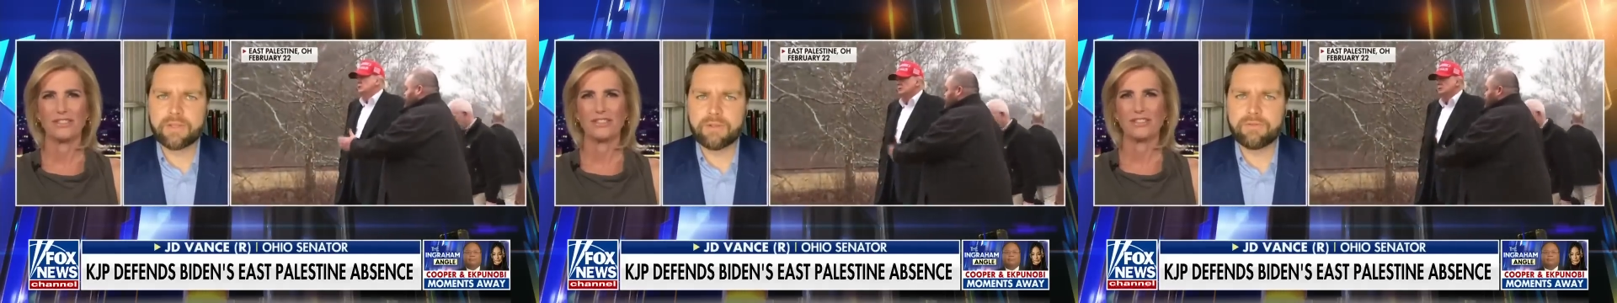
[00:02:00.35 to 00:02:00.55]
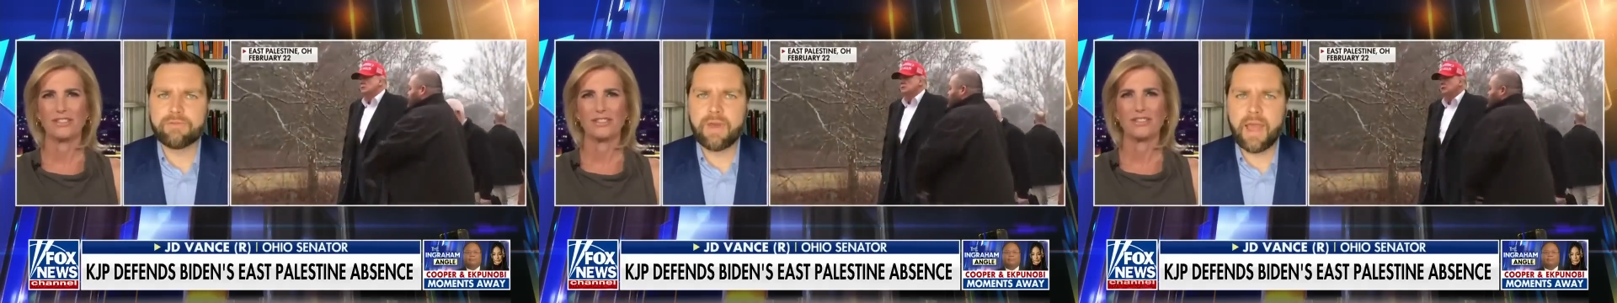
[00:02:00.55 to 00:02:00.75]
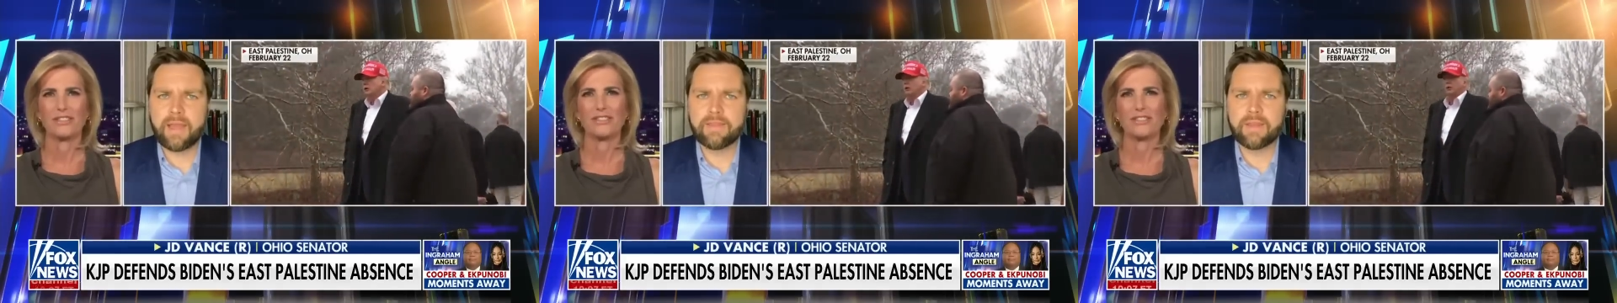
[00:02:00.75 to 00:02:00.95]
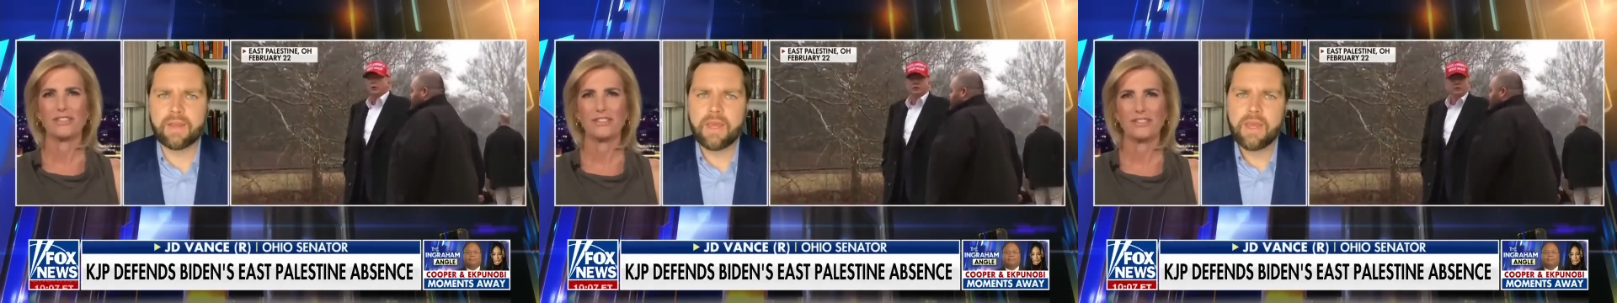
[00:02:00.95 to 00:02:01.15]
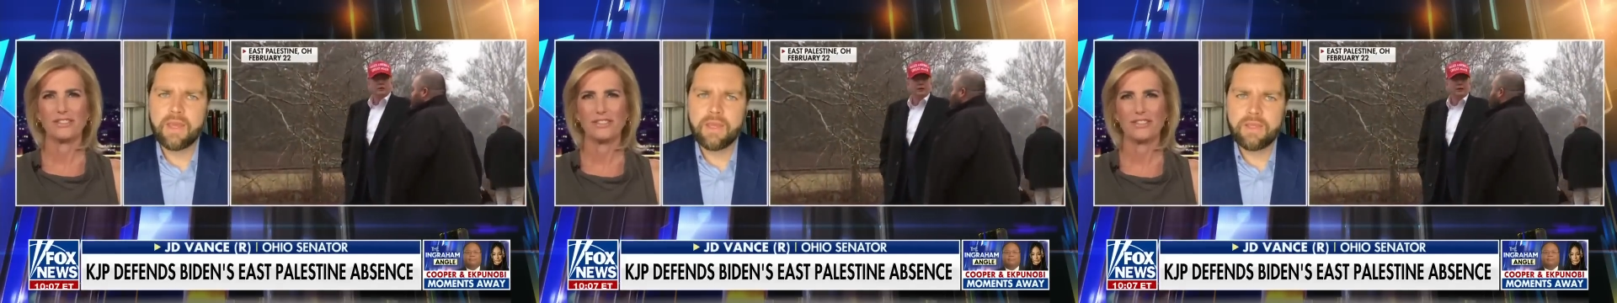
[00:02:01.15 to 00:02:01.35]
Speaker 1: the fact
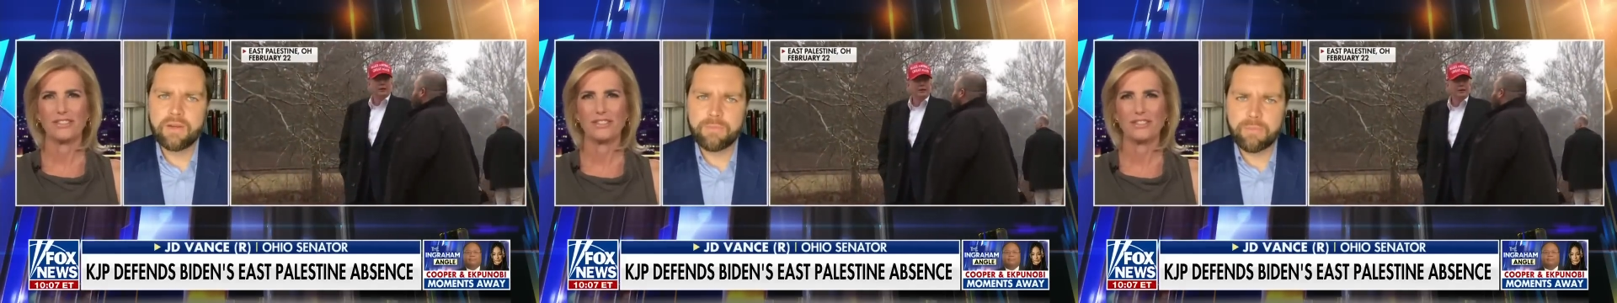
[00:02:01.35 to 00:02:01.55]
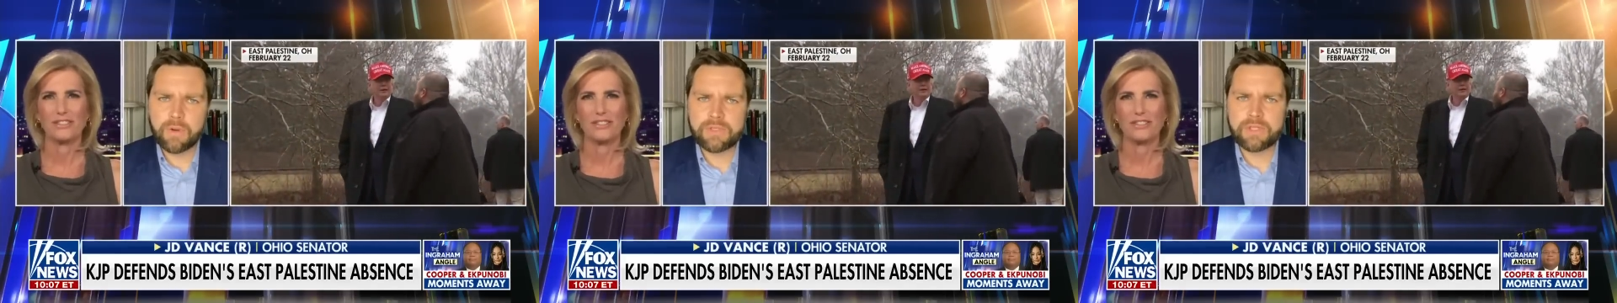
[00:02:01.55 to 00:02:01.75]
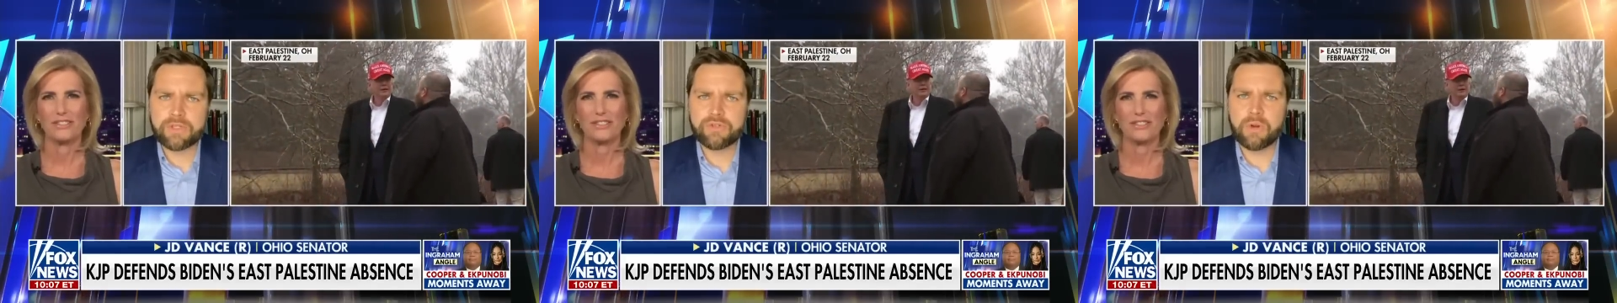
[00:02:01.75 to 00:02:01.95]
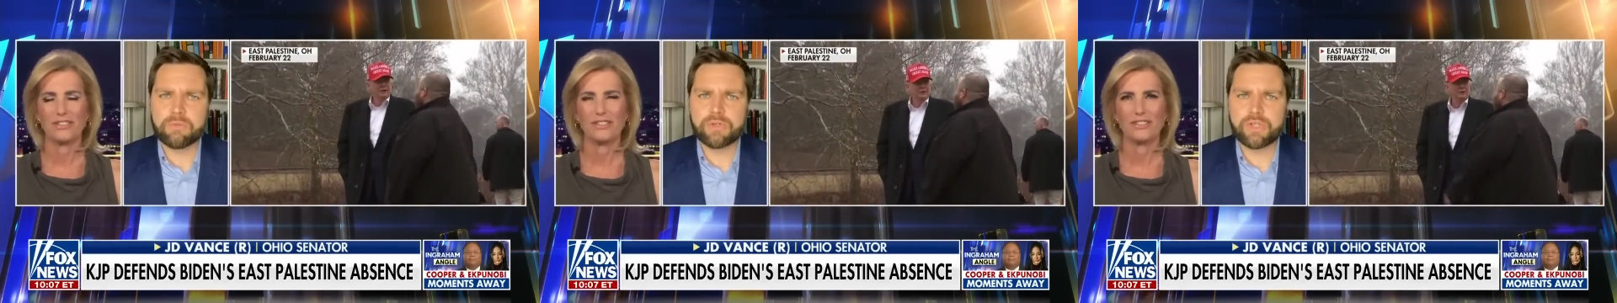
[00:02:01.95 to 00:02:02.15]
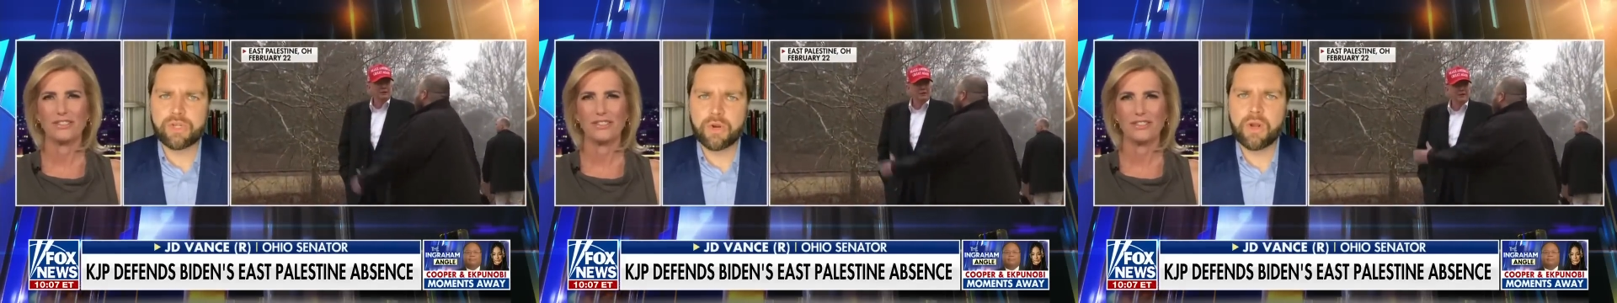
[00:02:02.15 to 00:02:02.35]
that, you know, President
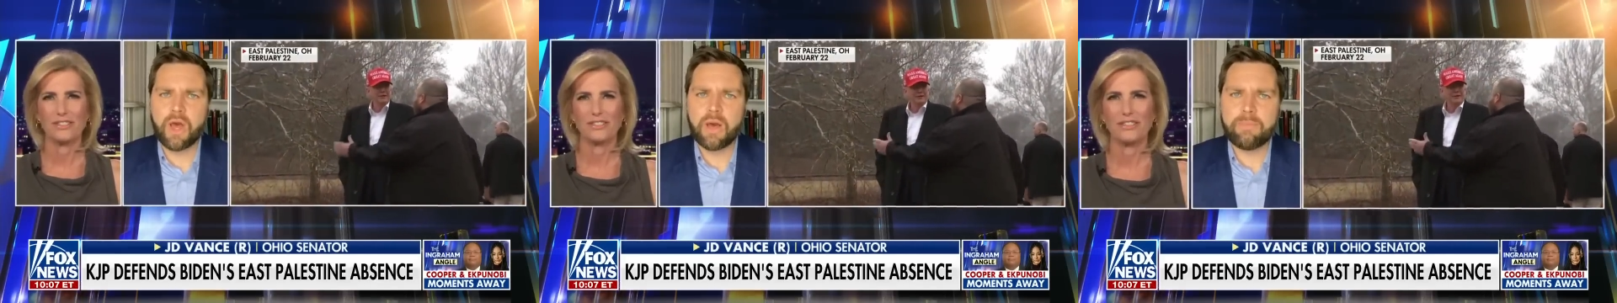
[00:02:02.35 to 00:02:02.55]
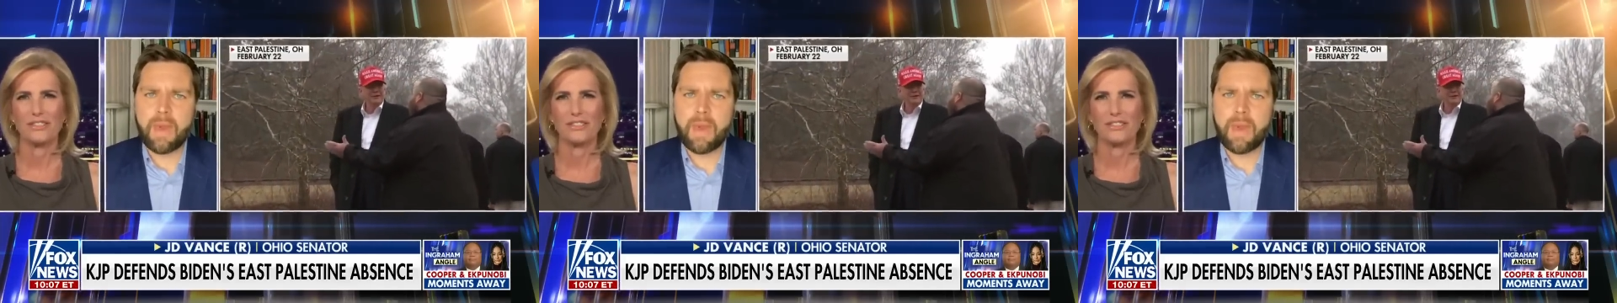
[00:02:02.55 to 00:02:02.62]
Trump showed up,